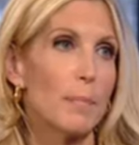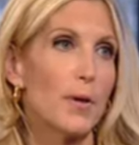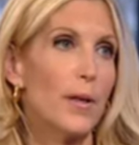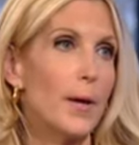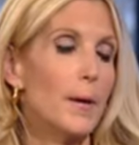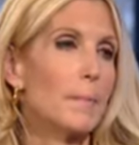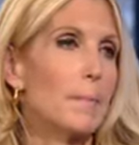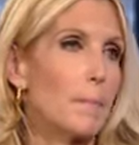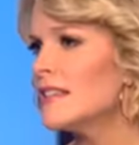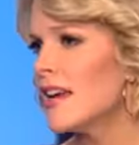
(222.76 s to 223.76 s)
But in
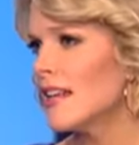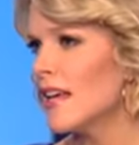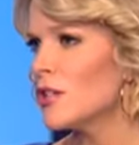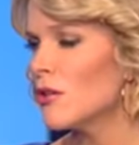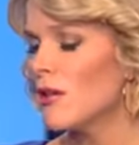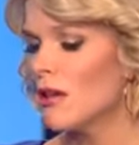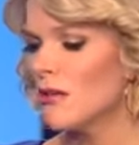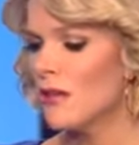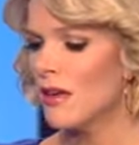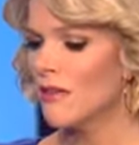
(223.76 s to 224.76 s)
today's day and age,
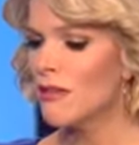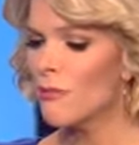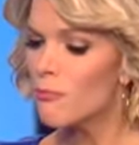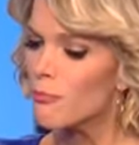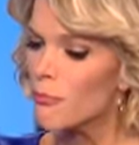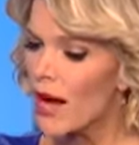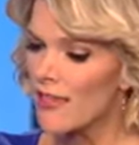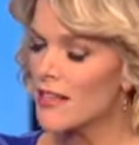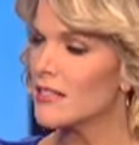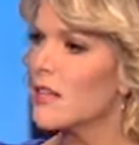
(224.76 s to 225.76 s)
the I
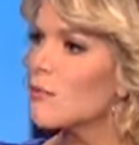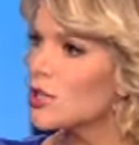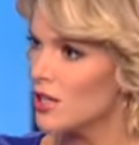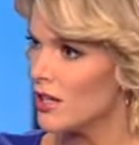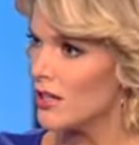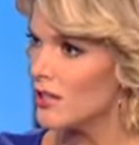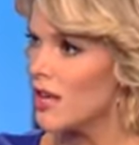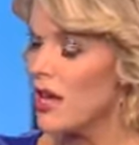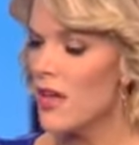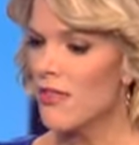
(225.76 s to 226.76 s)
think assumption is
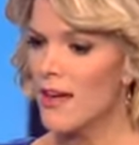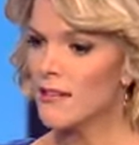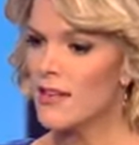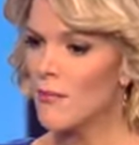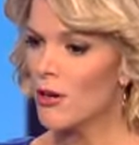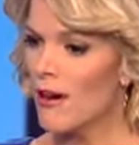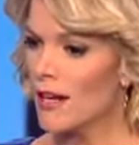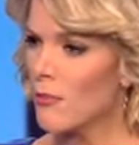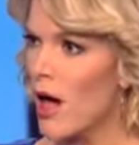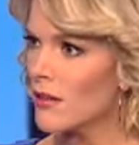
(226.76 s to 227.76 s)
that
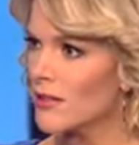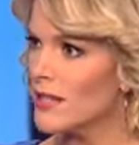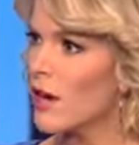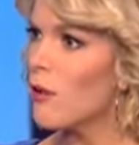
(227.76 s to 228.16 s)
Democratic policies are